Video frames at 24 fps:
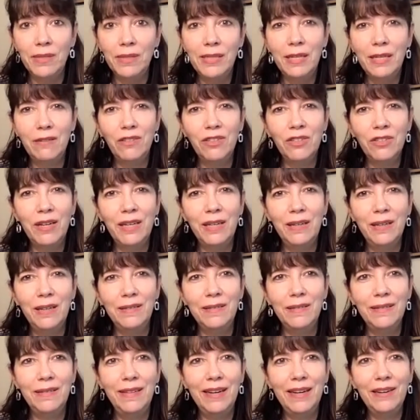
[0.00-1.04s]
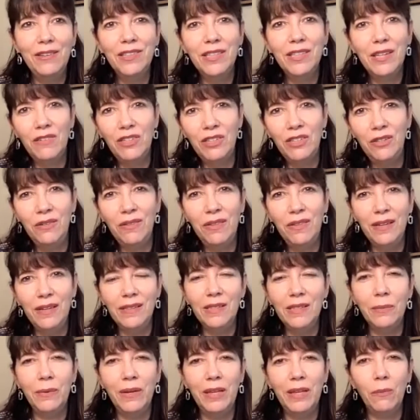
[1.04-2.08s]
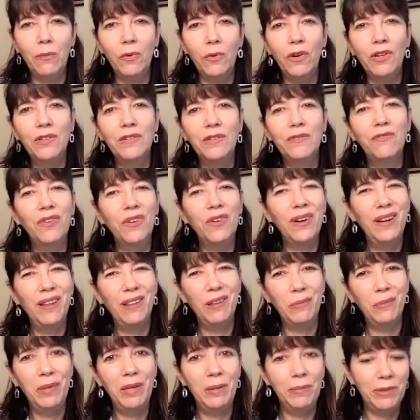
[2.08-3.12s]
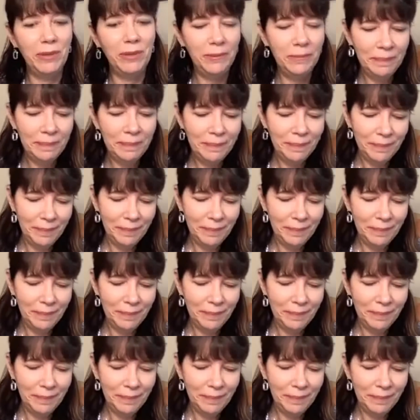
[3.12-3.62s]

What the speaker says: instead of trying to get yourself to do things the way that works for other people.